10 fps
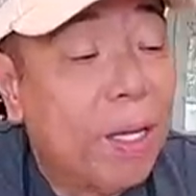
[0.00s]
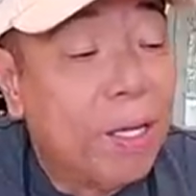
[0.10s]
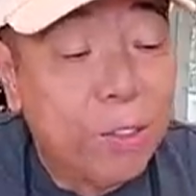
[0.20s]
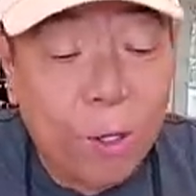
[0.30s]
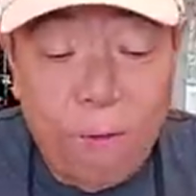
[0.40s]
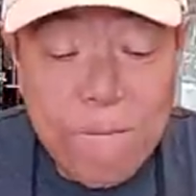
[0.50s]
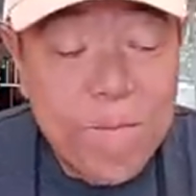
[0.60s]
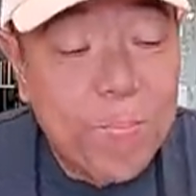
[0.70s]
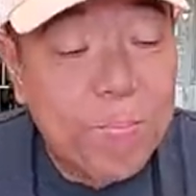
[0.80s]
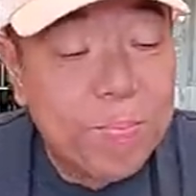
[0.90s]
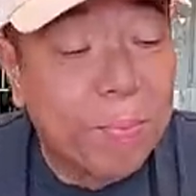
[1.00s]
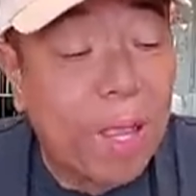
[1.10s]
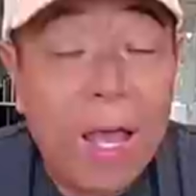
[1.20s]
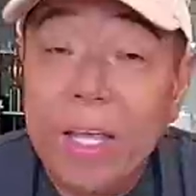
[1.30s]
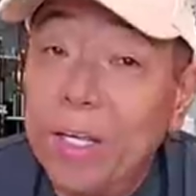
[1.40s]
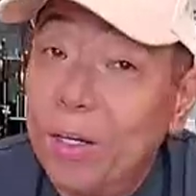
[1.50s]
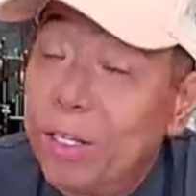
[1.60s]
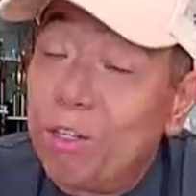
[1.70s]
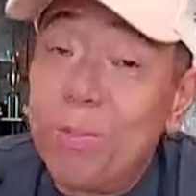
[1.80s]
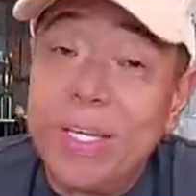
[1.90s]
So, hmm, you know,
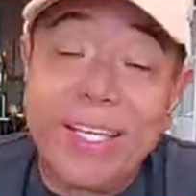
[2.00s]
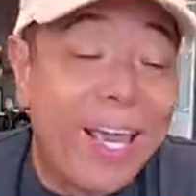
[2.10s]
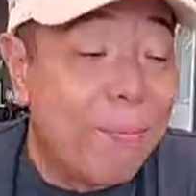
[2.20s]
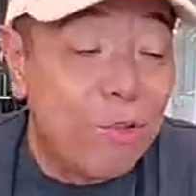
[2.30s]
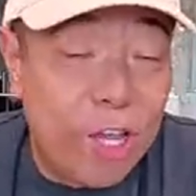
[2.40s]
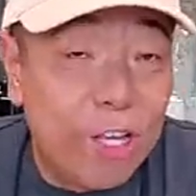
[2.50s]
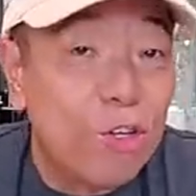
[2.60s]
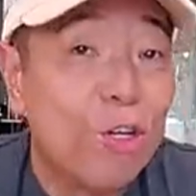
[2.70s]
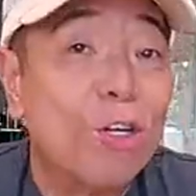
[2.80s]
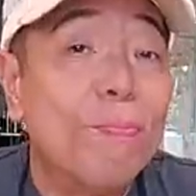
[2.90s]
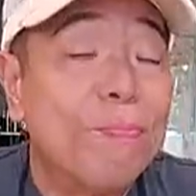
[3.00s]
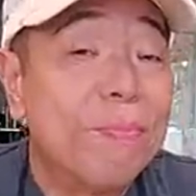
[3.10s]
this could be a game changer